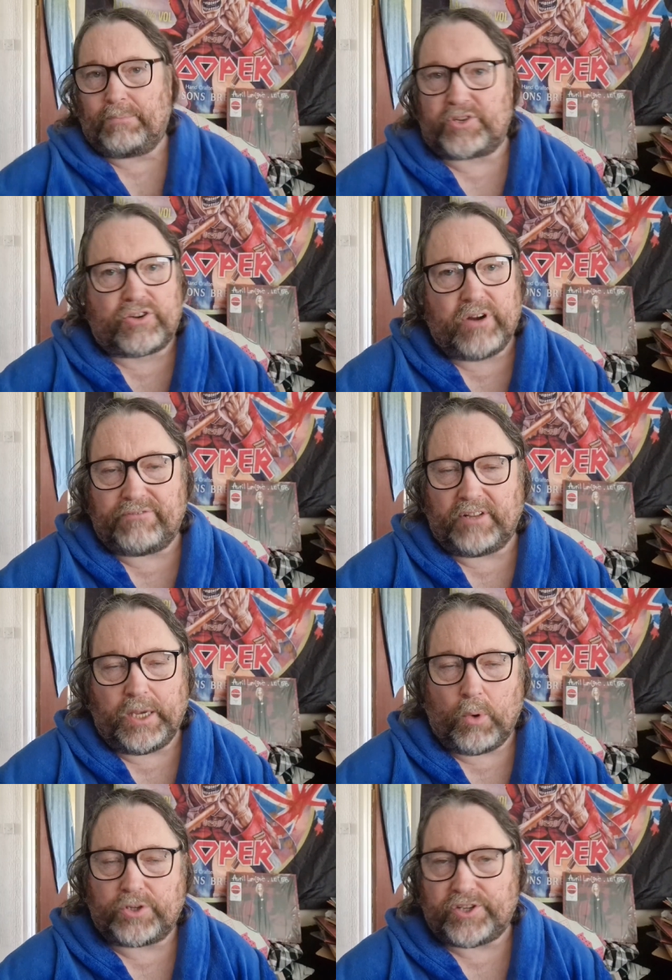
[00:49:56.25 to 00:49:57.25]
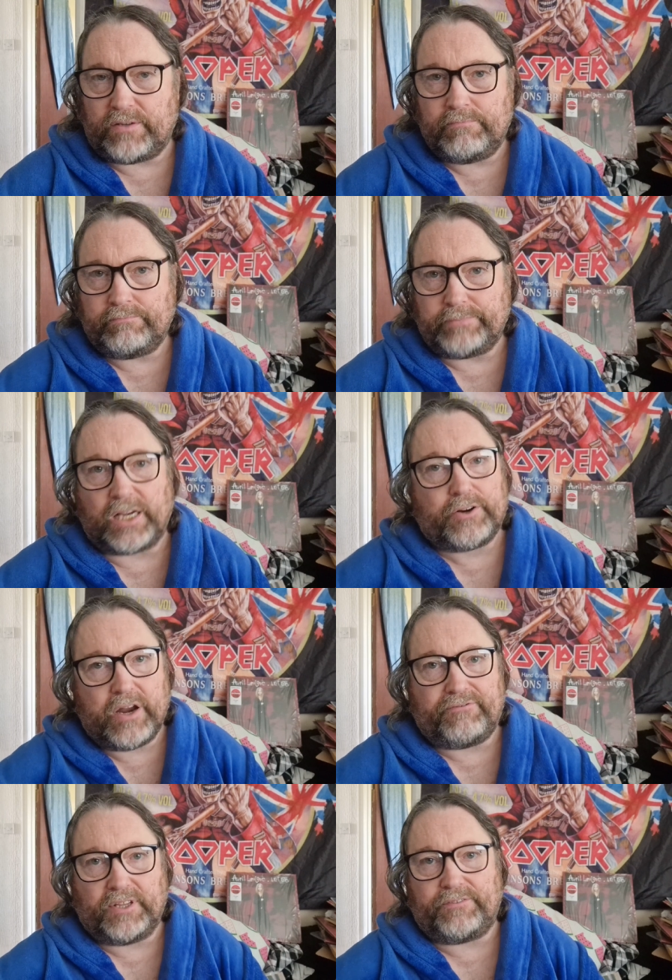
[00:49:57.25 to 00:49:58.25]
I'm just grateful you're watching. I'm
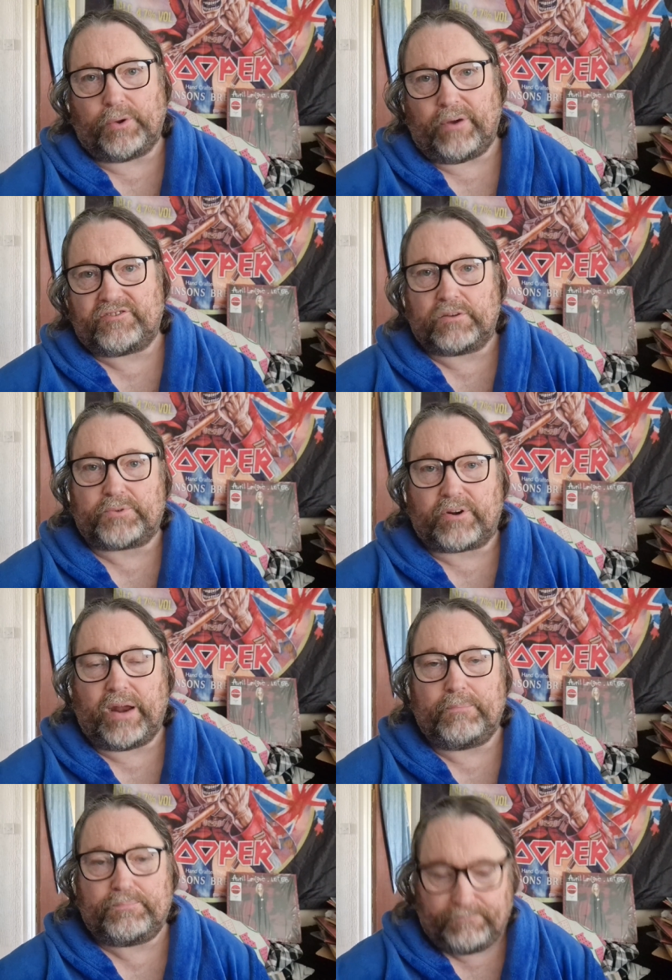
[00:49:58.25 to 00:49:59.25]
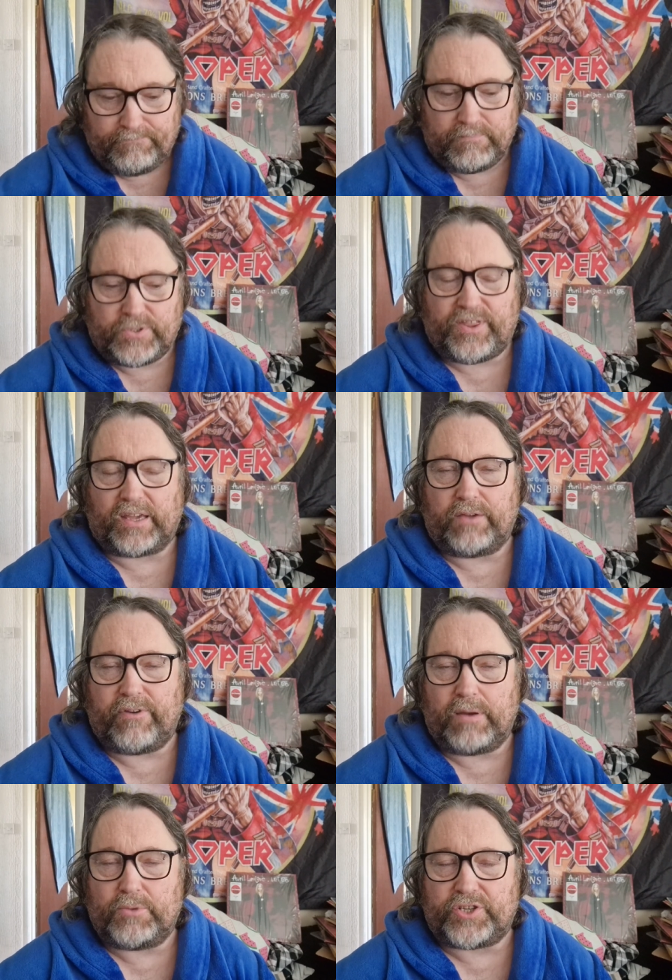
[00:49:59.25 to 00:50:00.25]
grateful if you have subscribed. Thank
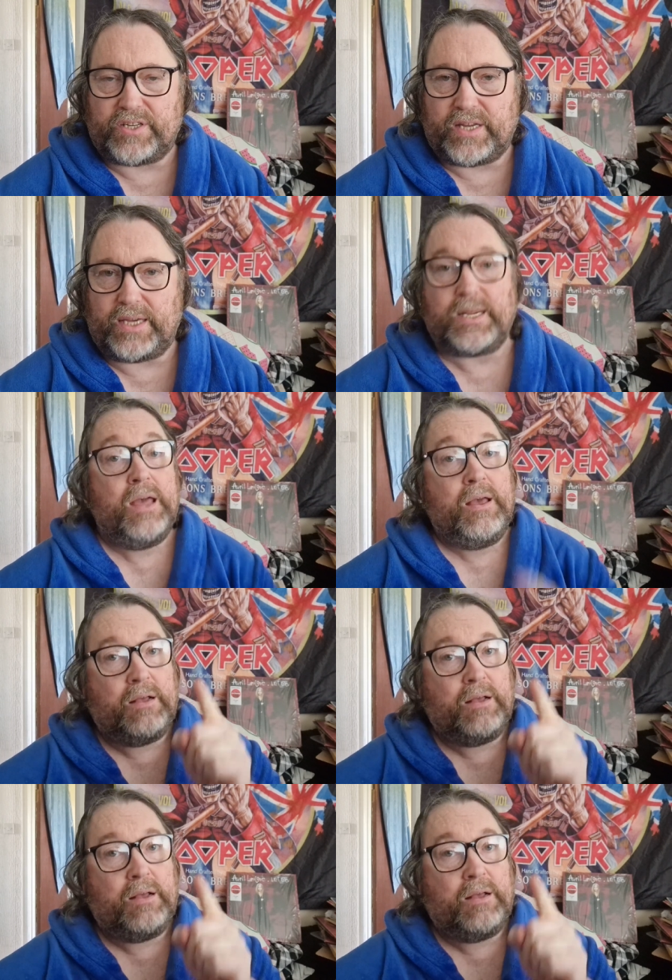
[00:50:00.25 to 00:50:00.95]
you very much indeed.